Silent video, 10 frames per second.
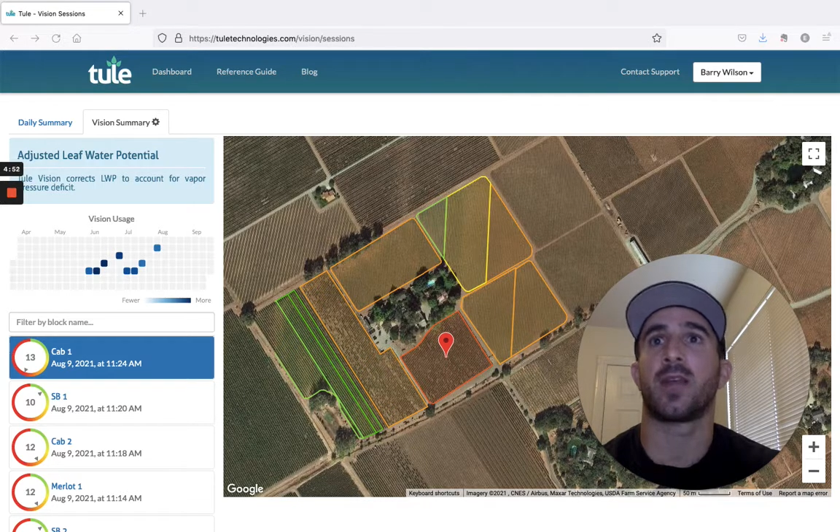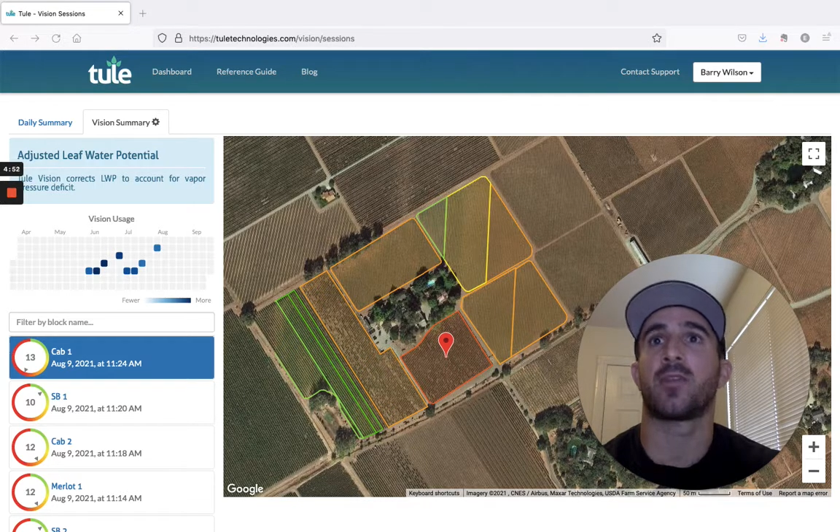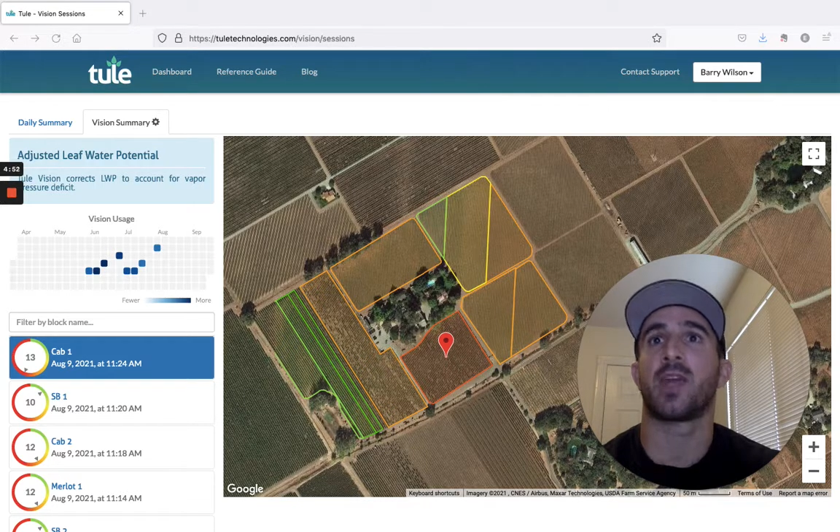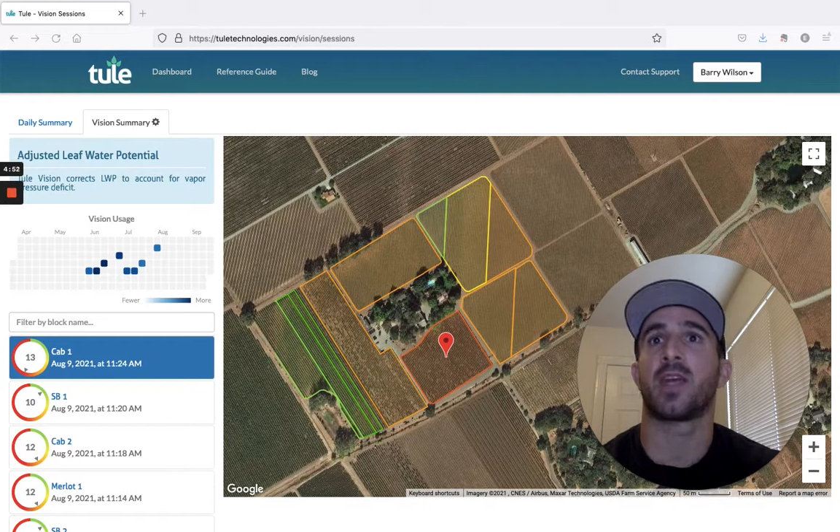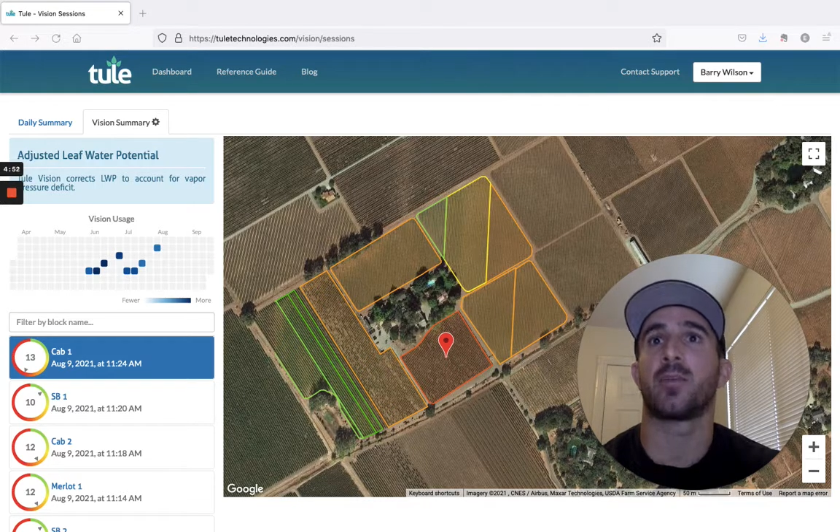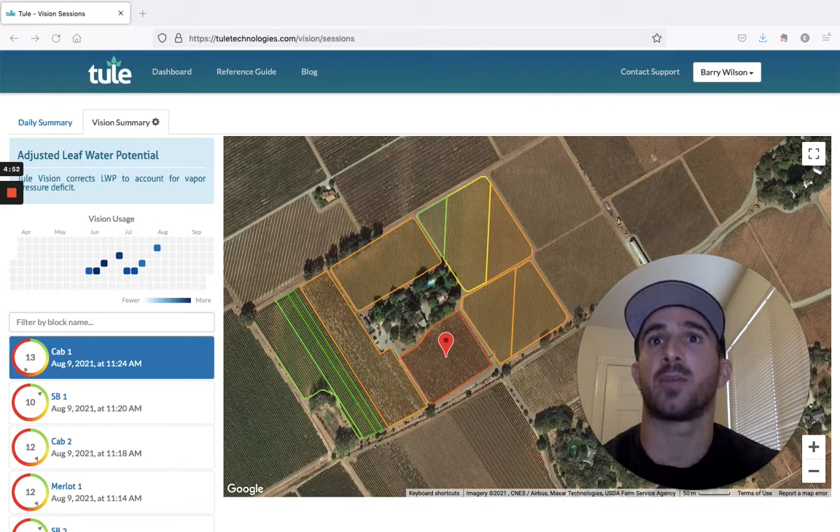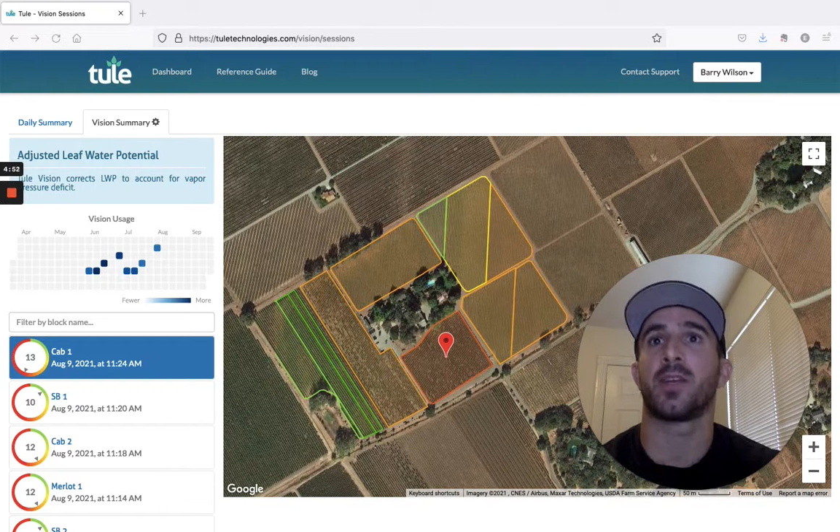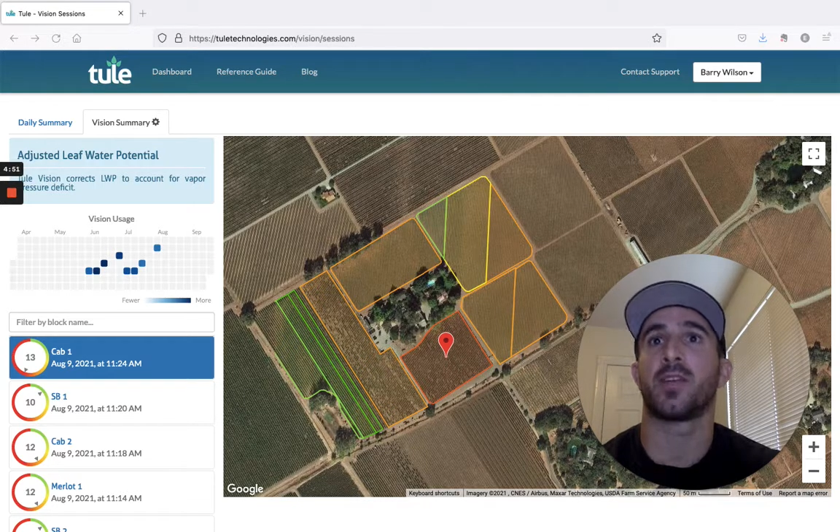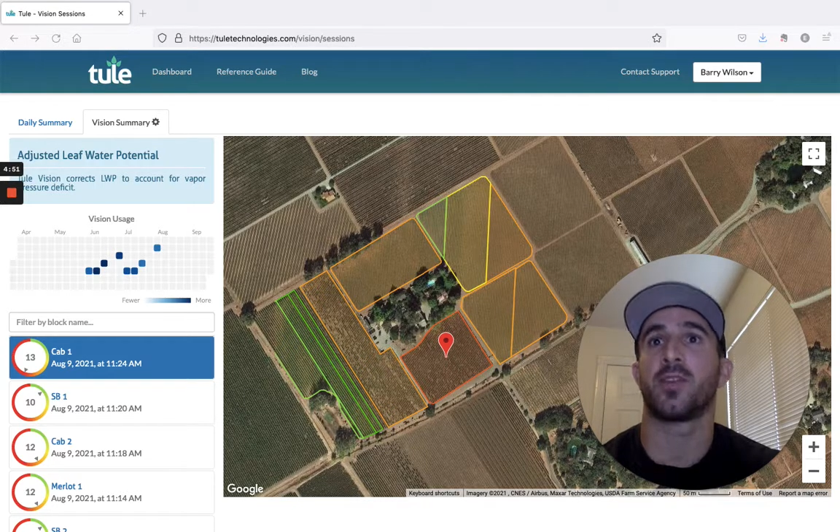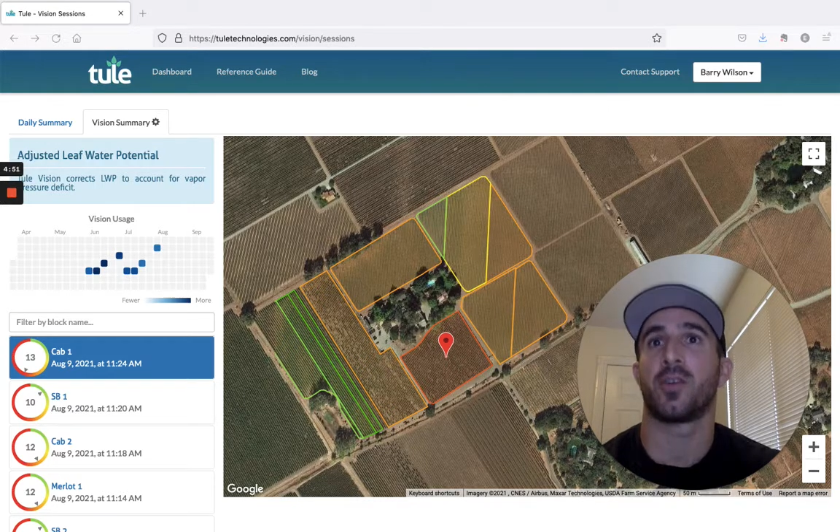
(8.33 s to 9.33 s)
that have taken
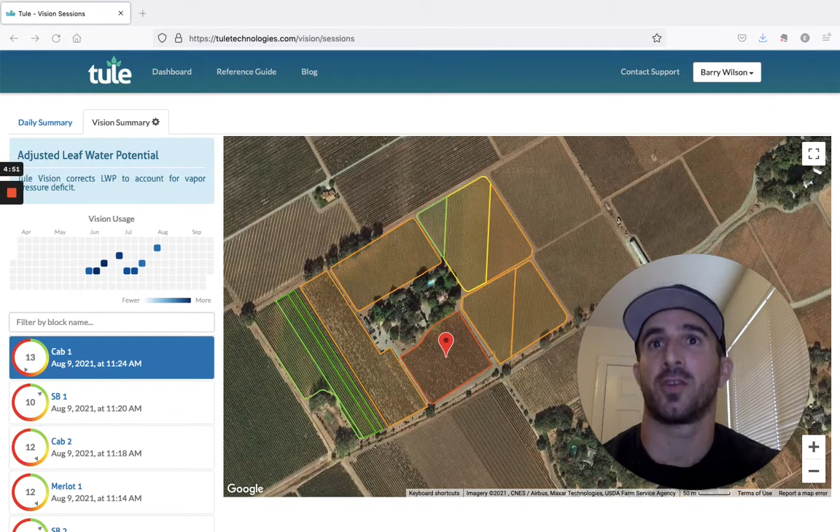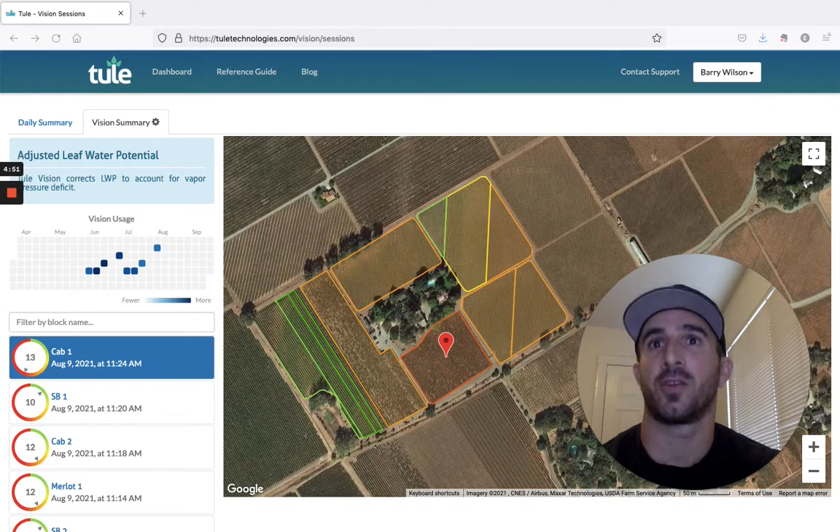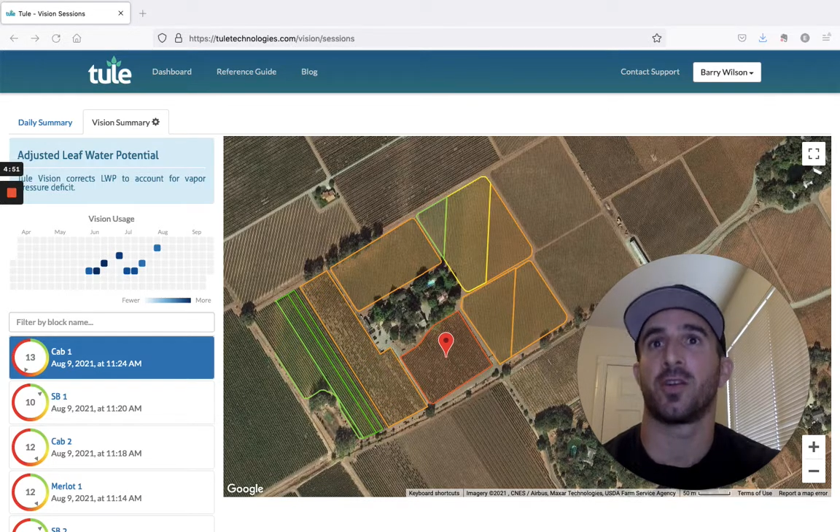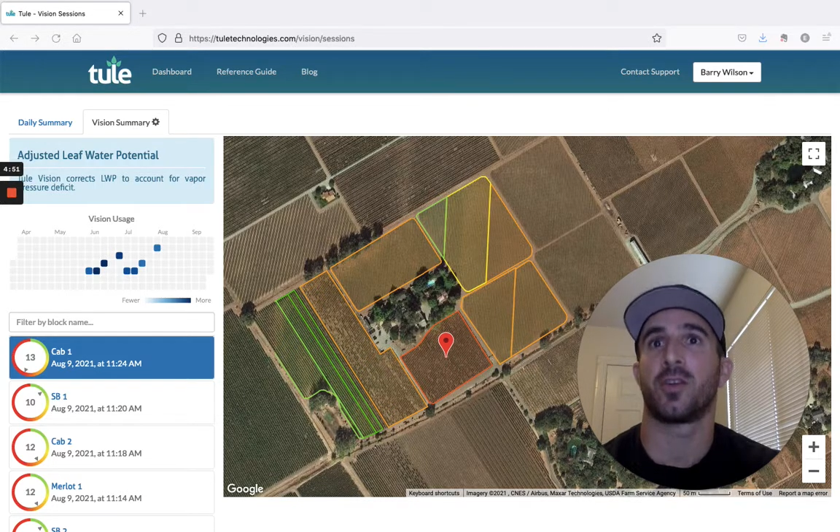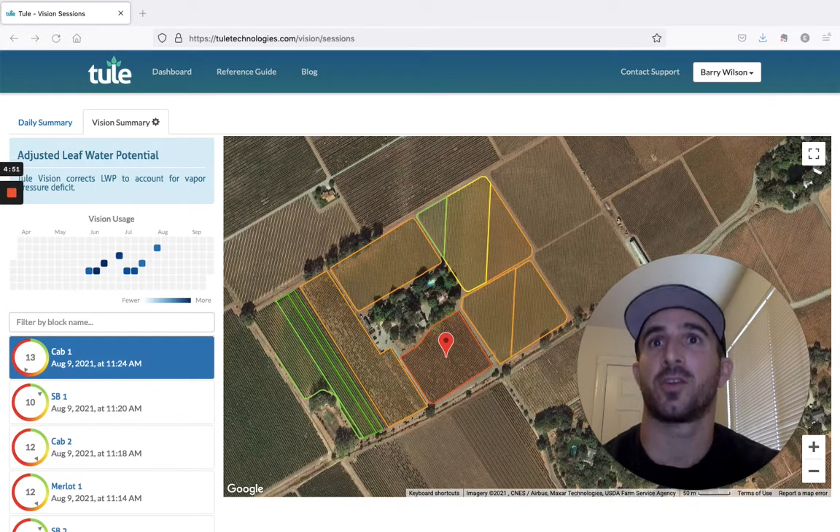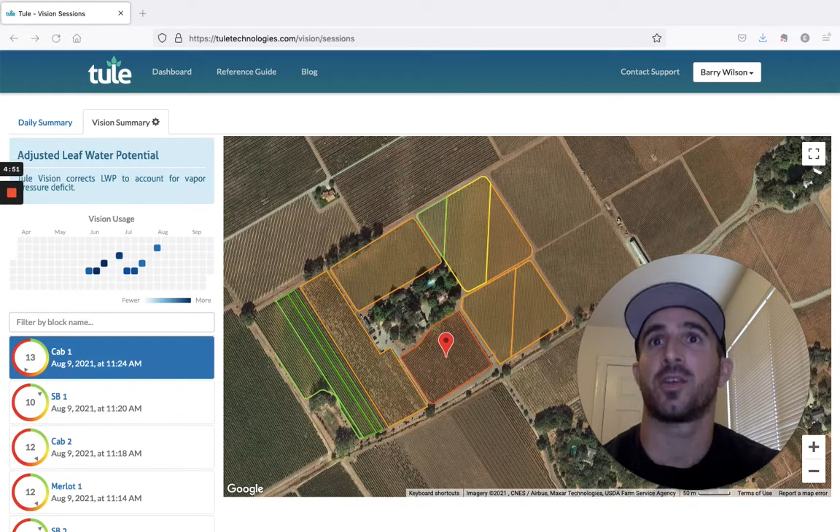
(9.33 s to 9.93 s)
place in your vineyards.